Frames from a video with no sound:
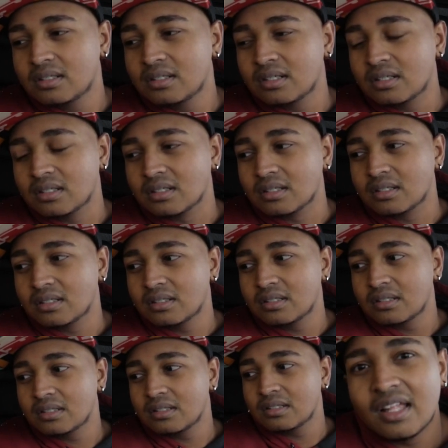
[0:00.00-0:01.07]
Huh.
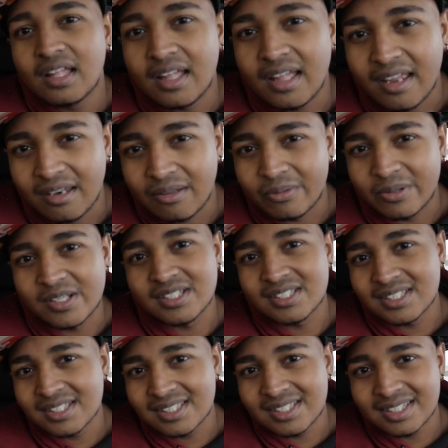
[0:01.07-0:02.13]
Anyways,
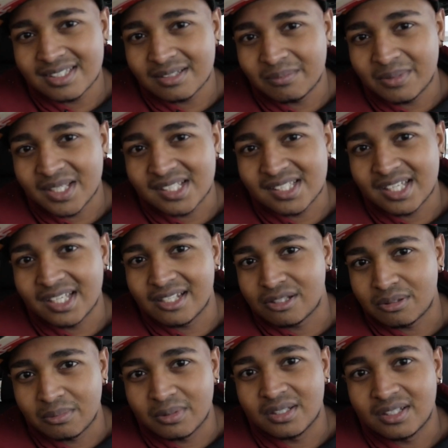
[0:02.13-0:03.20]
this doesn't make
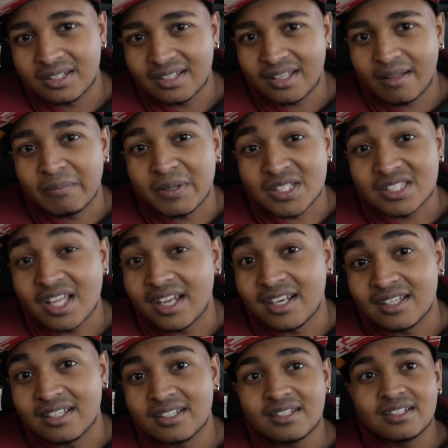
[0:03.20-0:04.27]
sense, but I'm
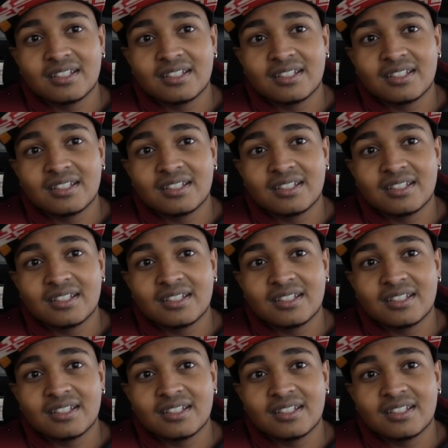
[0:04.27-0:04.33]
excited.